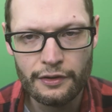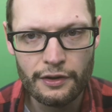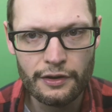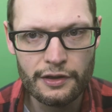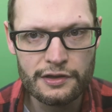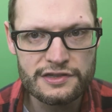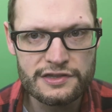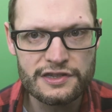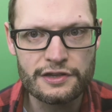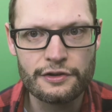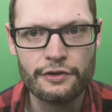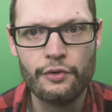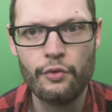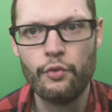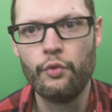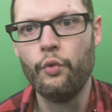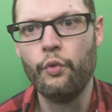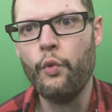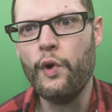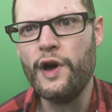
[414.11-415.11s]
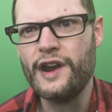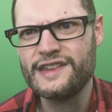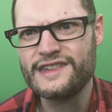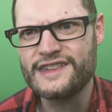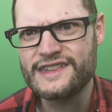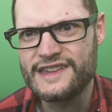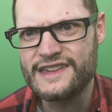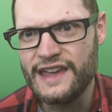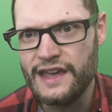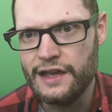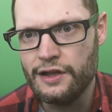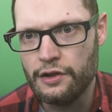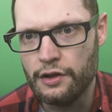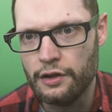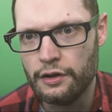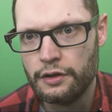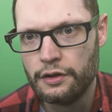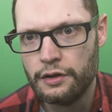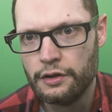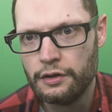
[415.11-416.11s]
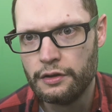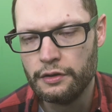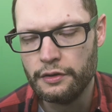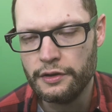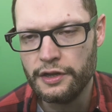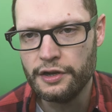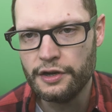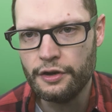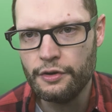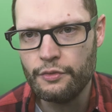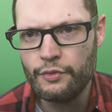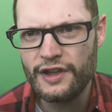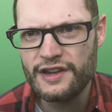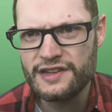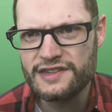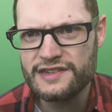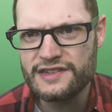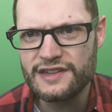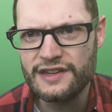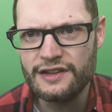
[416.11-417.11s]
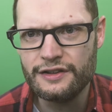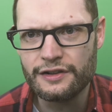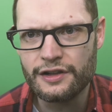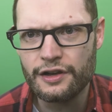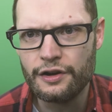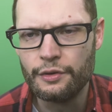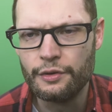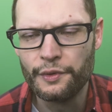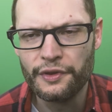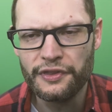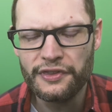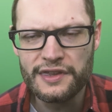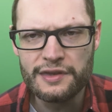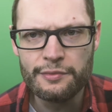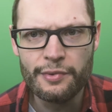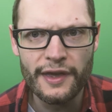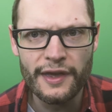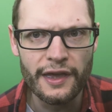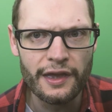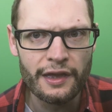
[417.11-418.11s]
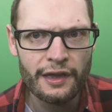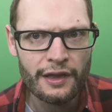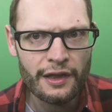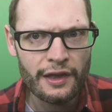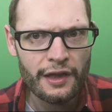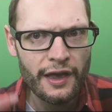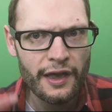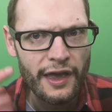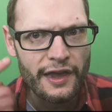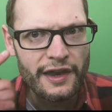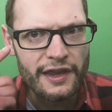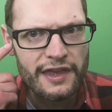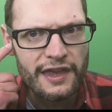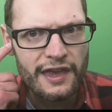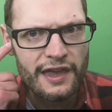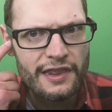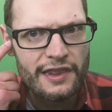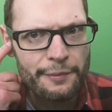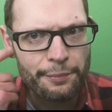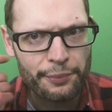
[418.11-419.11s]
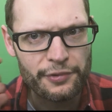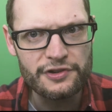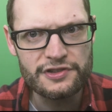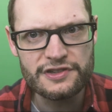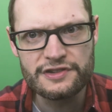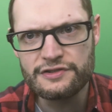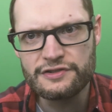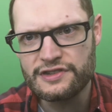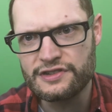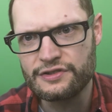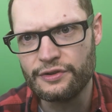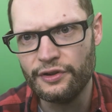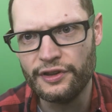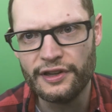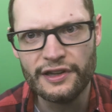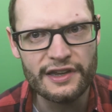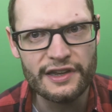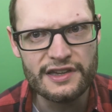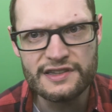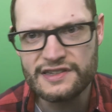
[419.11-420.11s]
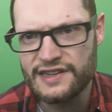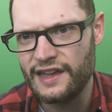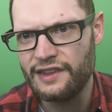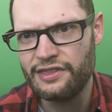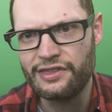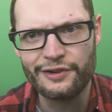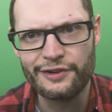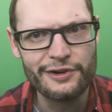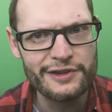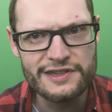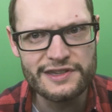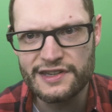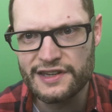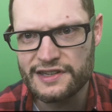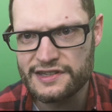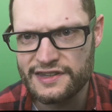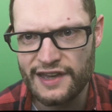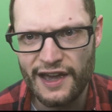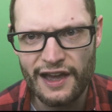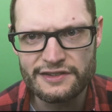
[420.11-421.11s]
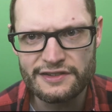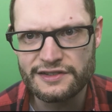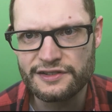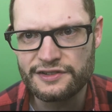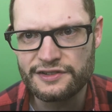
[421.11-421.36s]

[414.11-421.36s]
And so, what a steal! You know, what a steal going with eBay. And again, the person who sold the lens had 36,000